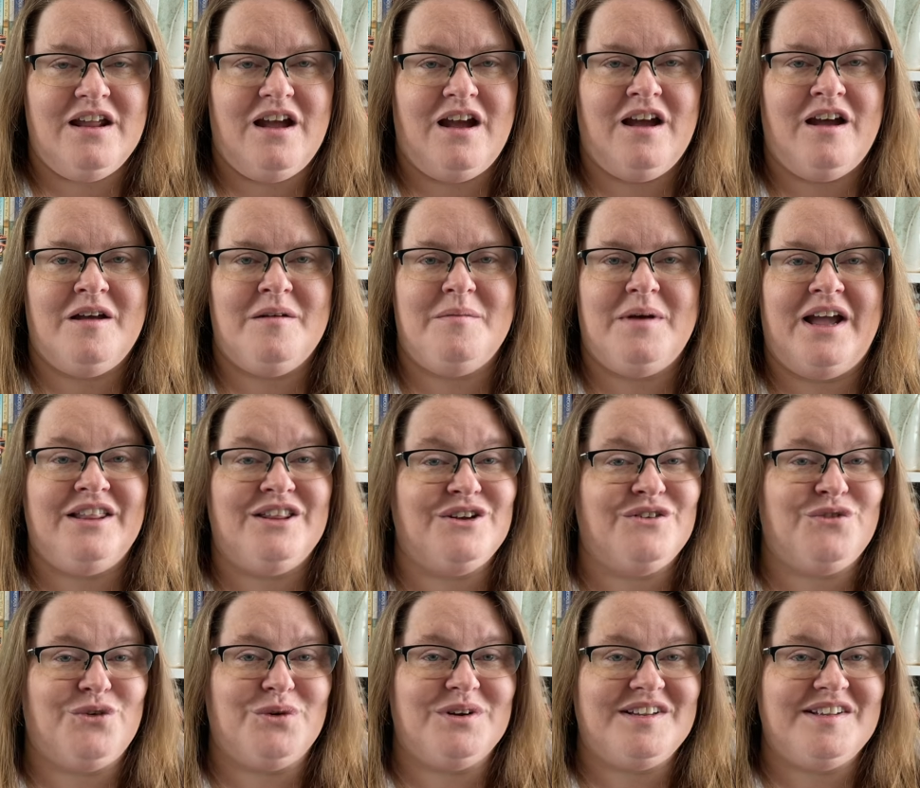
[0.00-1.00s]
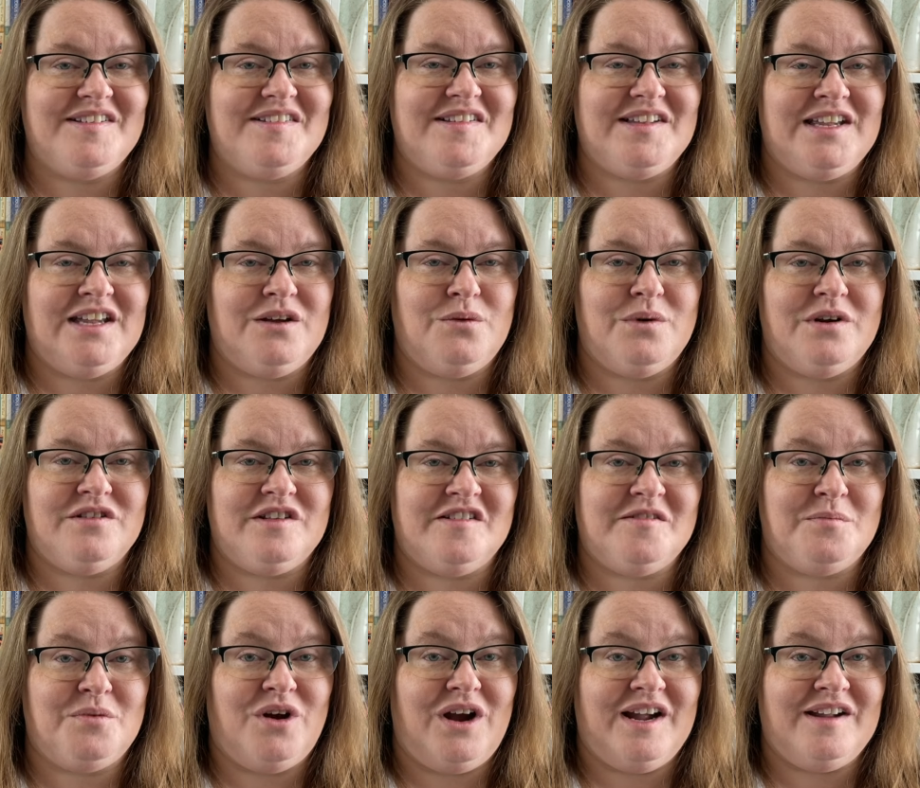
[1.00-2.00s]
Um, I look forward to seeing where this
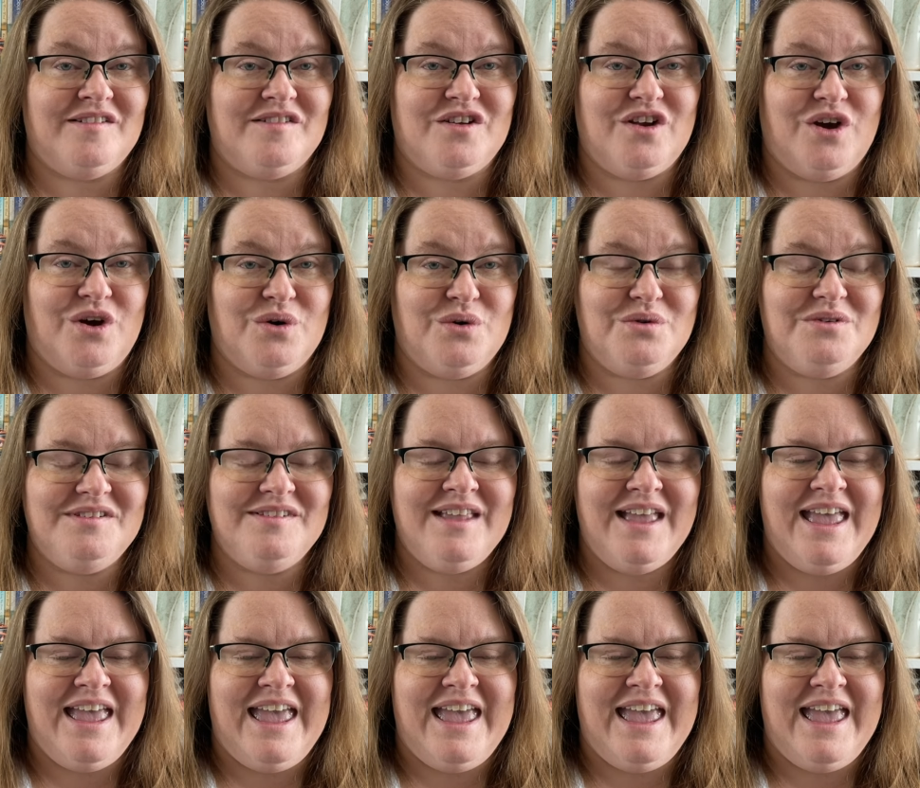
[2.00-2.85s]
prize goes